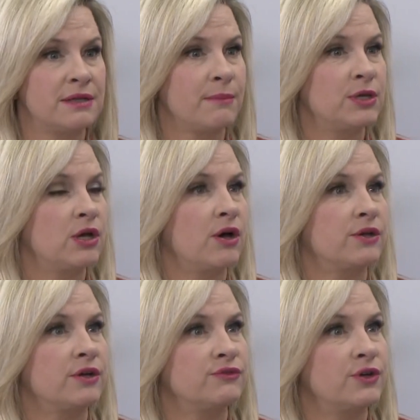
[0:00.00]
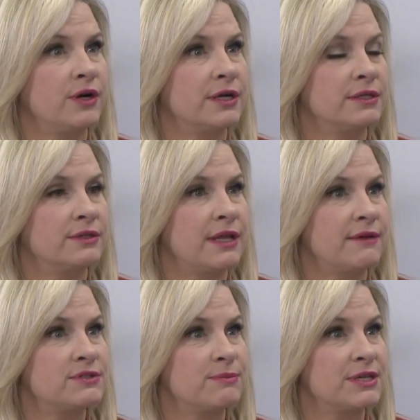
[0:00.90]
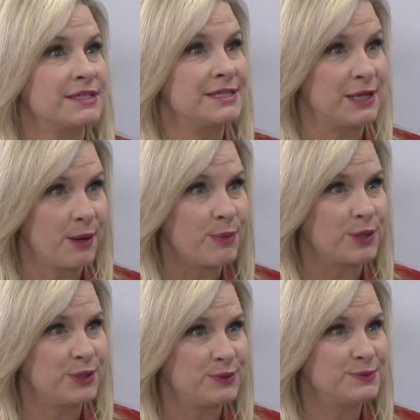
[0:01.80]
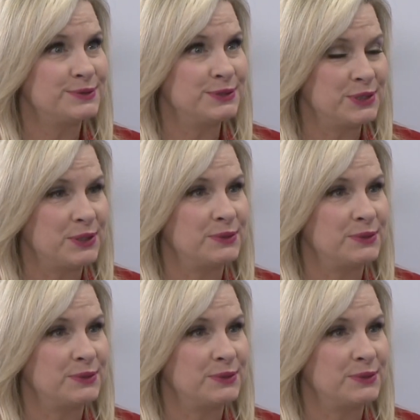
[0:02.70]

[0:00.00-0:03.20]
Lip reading: not be caught off guard and have something sneak up on you. You know?